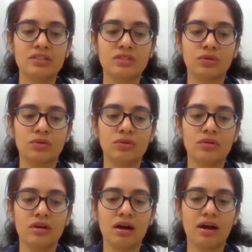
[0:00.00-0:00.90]

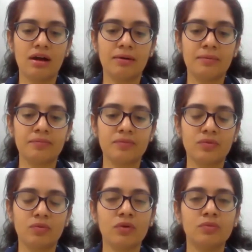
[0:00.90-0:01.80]
so um,
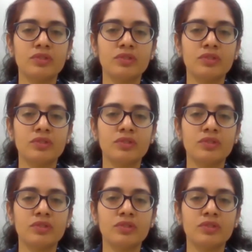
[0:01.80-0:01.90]
what